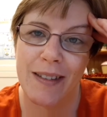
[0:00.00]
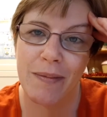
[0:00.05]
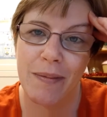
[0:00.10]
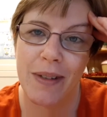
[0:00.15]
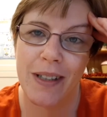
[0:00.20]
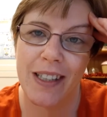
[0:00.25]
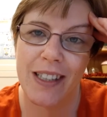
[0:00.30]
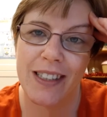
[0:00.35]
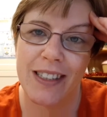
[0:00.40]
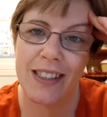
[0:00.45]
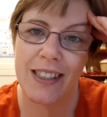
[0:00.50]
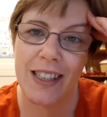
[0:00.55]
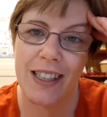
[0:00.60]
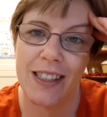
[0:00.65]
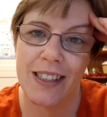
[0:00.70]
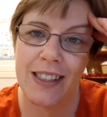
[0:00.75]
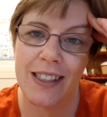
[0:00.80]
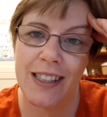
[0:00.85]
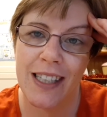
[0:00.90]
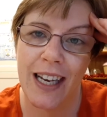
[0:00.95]
but
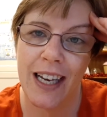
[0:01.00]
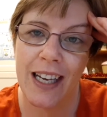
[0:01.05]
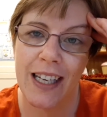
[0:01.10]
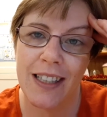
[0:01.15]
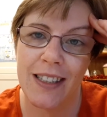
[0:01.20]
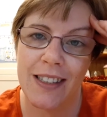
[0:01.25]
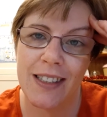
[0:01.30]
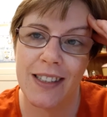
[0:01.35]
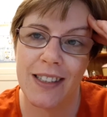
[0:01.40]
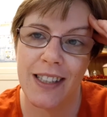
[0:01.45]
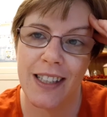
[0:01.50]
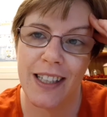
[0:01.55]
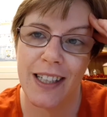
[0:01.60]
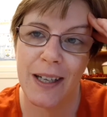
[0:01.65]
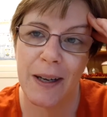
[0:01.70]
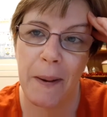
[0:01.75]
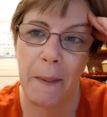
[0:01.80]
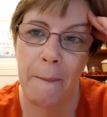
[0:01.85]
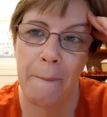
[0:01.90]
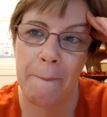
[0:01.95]
today it's
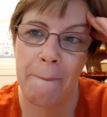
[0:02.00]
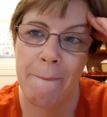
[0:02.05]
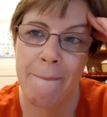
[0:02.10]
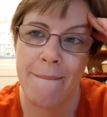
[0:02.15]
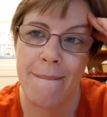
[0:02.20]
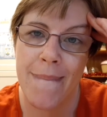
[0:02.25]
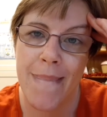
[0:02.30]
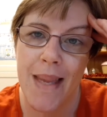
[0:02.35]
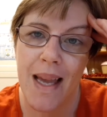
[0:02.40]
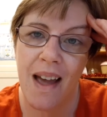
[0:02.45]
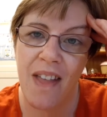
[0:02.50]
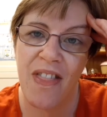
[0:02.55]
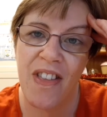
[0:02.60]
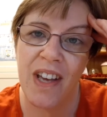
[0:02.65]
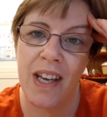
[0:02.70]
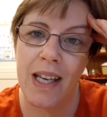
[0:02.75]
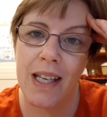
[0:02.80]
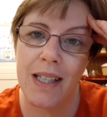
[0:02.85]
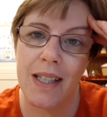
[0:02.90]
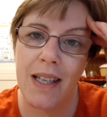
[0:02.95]
I
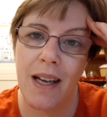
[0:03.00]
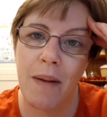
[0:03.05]
think it's